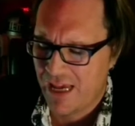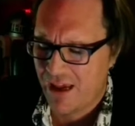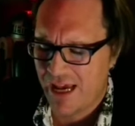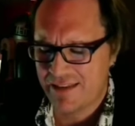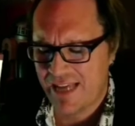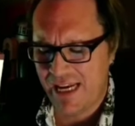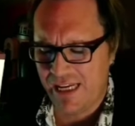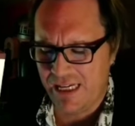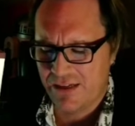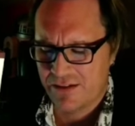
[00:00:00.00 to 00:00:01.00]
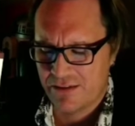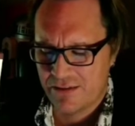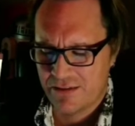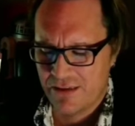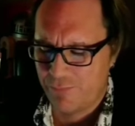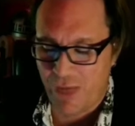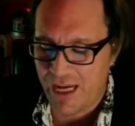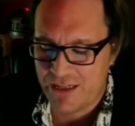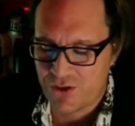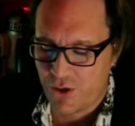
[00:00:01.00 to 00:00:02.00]
Has any, by
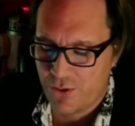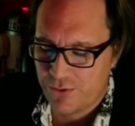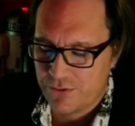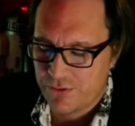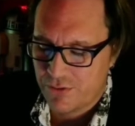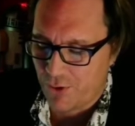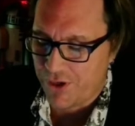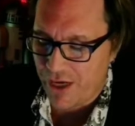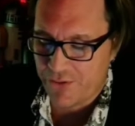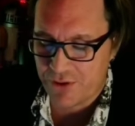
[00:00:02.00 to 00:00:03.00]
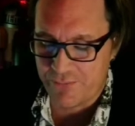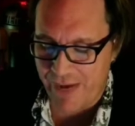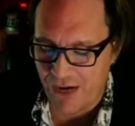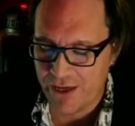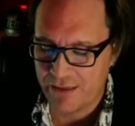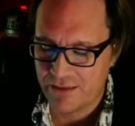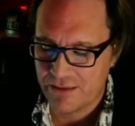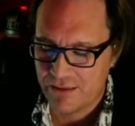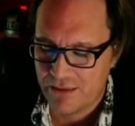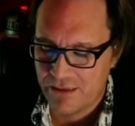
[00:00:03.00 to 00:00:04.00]
his own or another's merit,
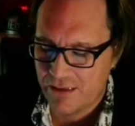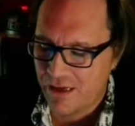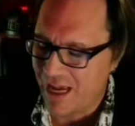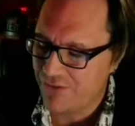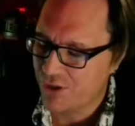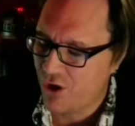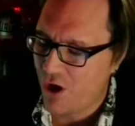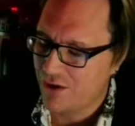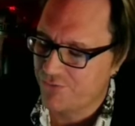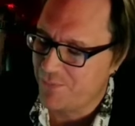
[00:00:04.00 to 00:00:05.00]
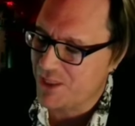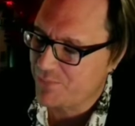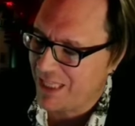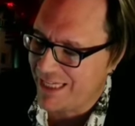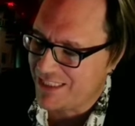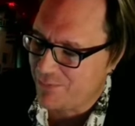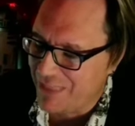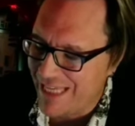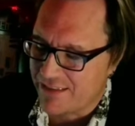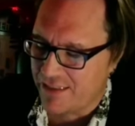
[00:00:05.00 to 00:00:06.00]
ever gone from this place to
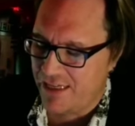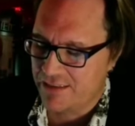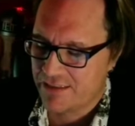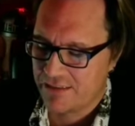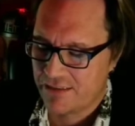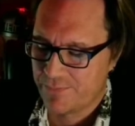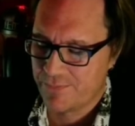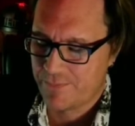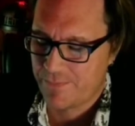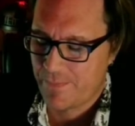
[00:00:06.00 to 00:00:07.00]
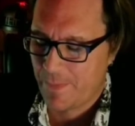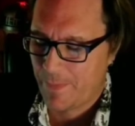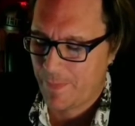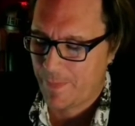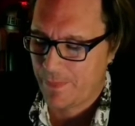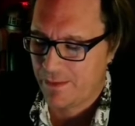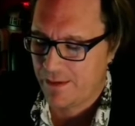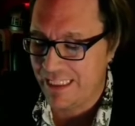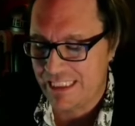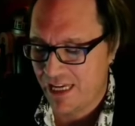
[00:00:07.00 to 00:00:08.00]
blessedness?
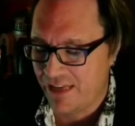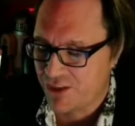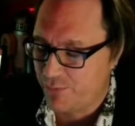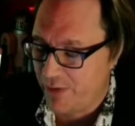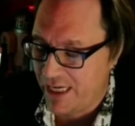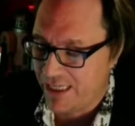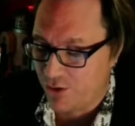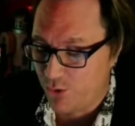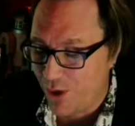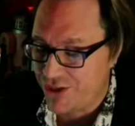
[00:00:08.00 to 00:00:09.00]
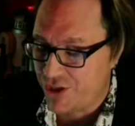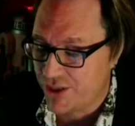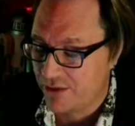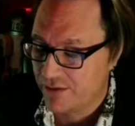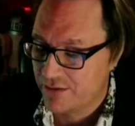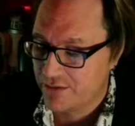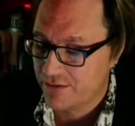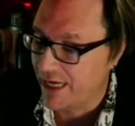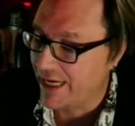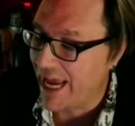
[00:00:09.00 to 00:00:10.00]
He sensed my inner question
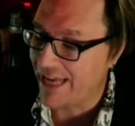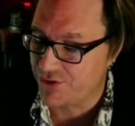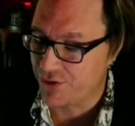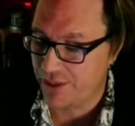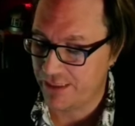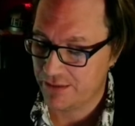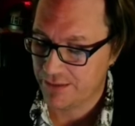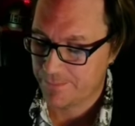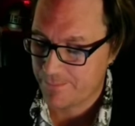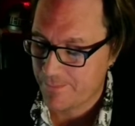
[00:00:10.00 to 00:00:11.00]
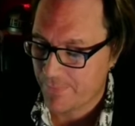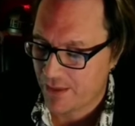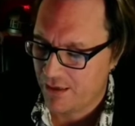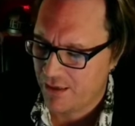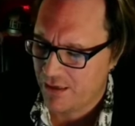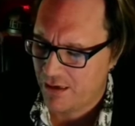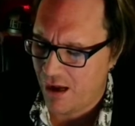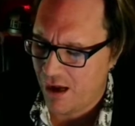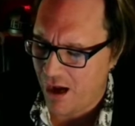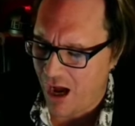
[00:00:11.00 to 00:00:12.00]
and answered it.
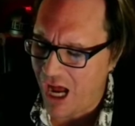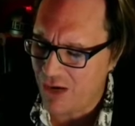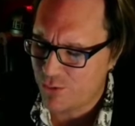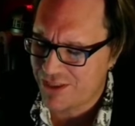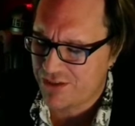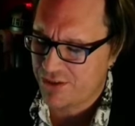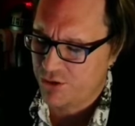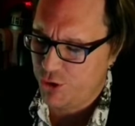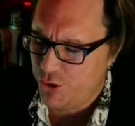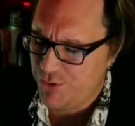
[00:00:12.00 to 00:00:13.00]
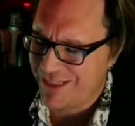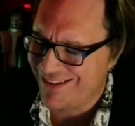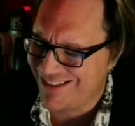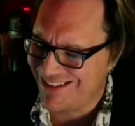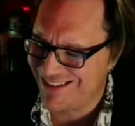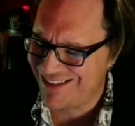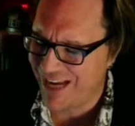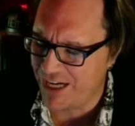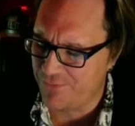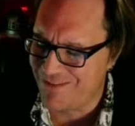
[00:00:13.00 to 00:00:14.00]
I was still new to this estate of